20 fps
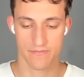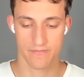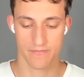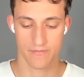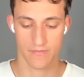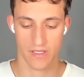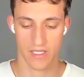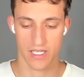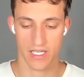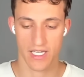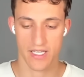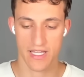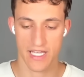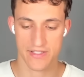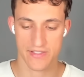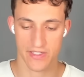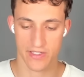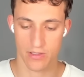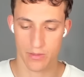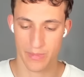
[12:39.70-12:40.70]
Okay,
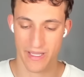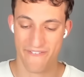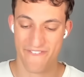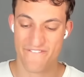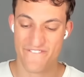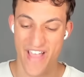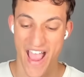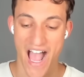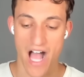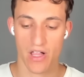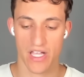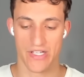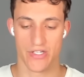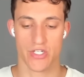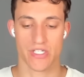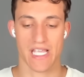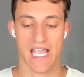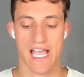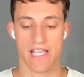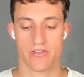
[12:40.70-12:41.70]
that's a little bit foul. I
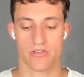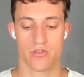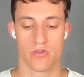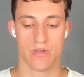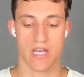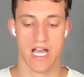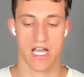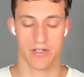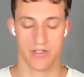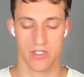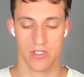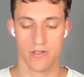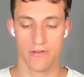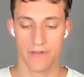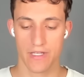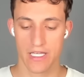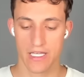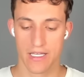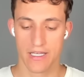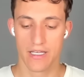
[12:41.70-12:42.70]
just asked you not
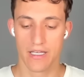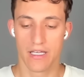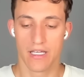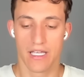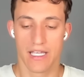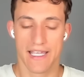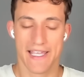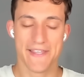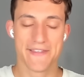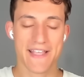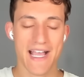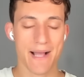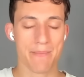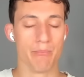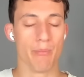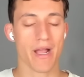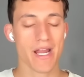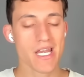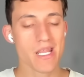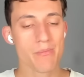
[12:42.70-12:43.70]
to. He's got
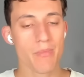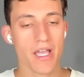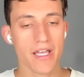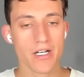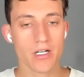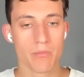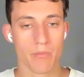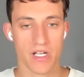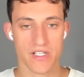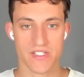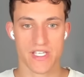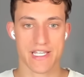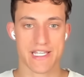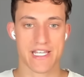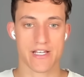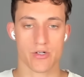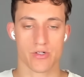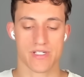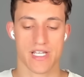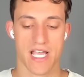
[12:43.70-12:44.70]
Mighty Miner,
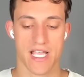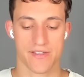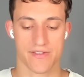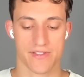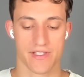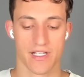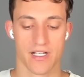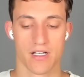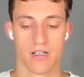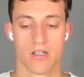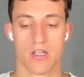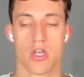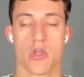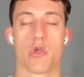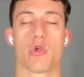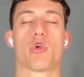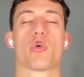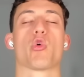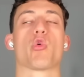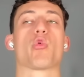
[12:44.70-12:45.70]
Musketeer, Tesla.
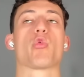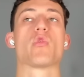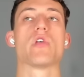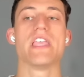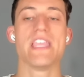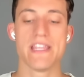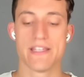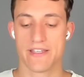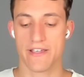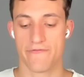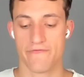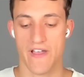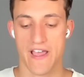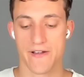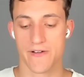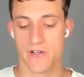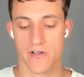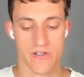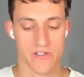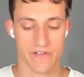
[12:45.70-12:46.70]
Great
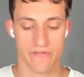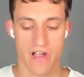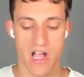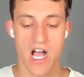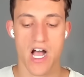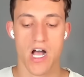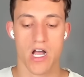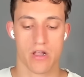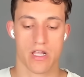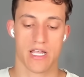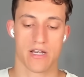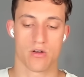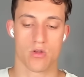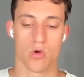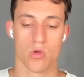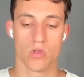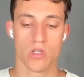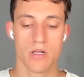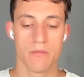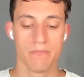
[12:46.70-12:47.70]
defenders of Hog and
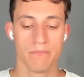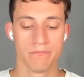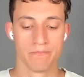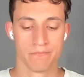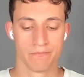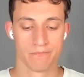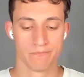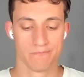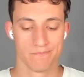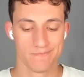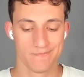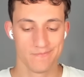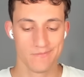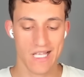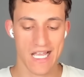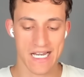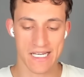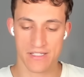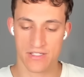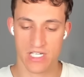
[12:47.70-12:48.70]
Golem,
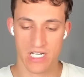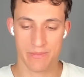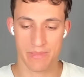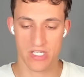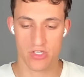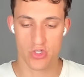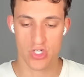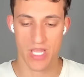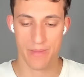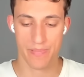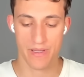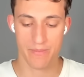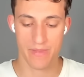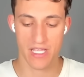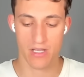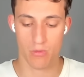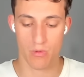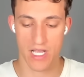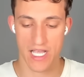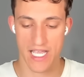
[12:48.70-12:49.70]
and he's going to be chipping me
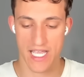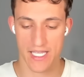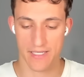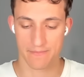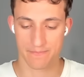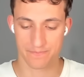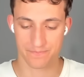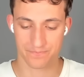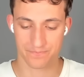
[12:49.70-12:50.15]
away